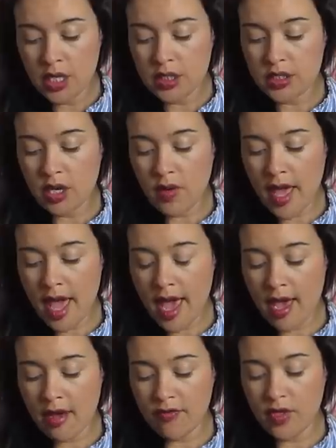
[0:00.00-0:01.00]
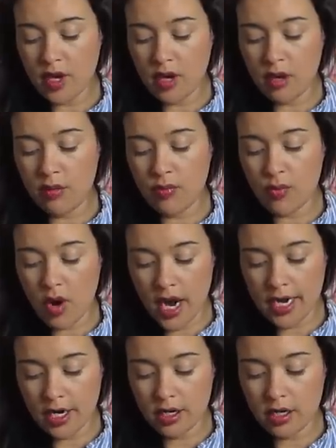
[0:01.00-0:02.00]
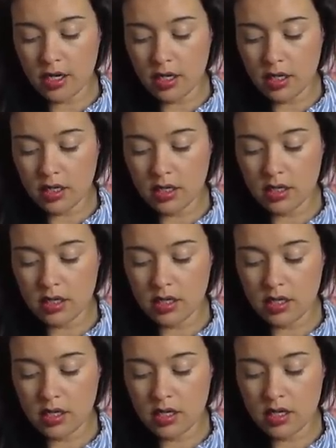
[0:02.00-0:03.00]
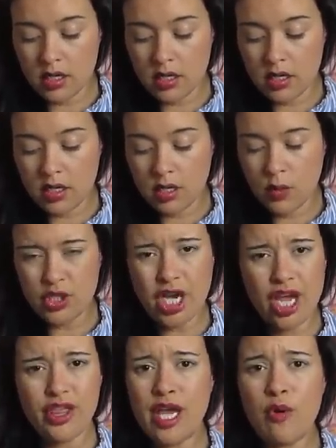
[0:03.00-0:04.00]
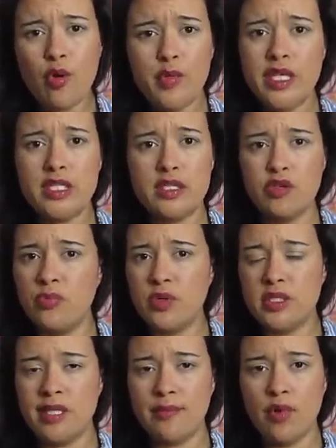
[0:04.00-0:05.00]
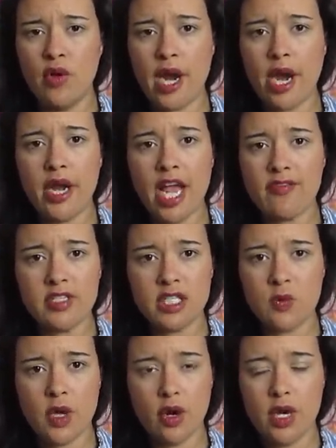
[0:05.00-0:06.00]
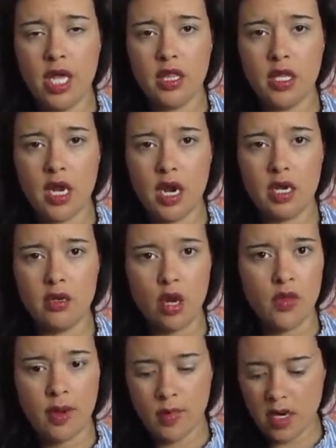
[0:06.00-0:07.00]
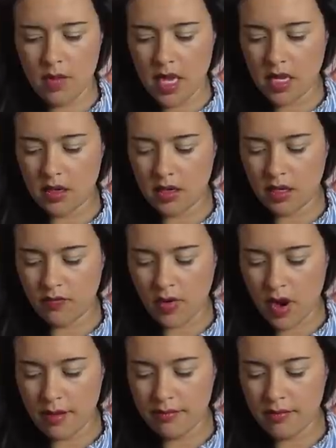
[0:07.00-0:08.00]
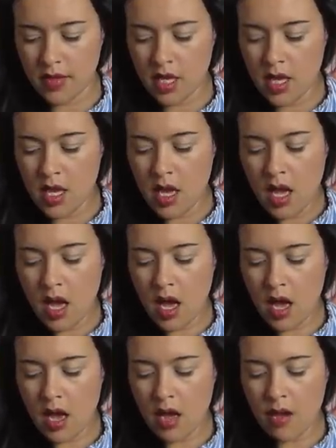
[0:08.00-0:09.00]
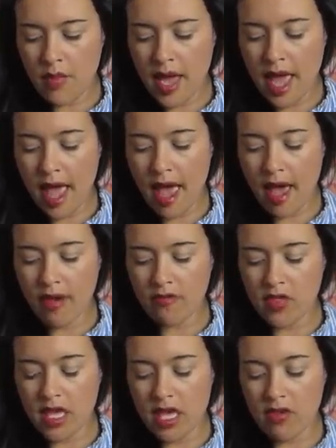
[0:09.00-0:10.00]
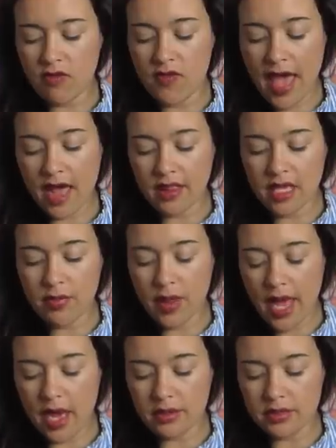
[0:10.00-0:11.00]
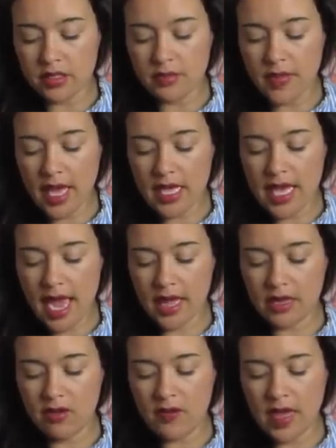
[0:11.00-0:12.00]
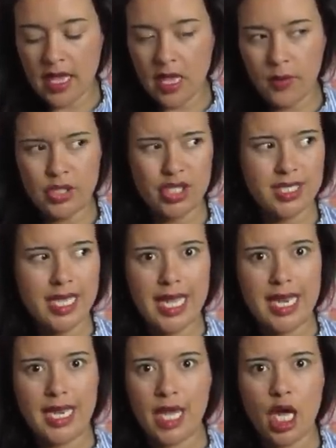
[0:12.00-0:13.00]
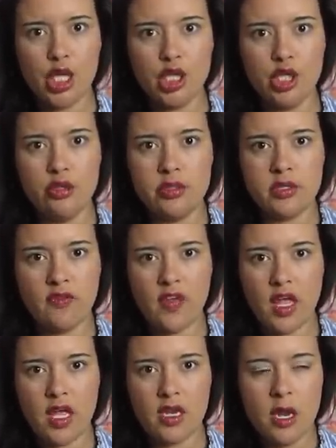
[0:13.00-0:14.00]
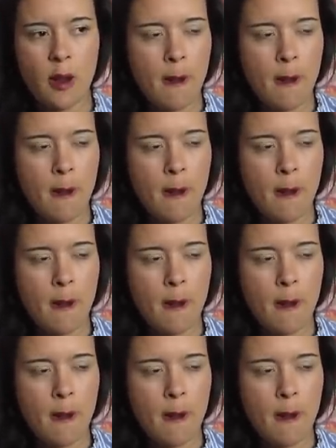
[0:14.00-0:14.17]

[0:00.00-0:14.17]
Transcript: So I have the Briar, which I think will be super simple. I already have a sweater knit that I know that I'm going to make it from. I have the Valley blouse by Cali Faye, which is again like a loose fit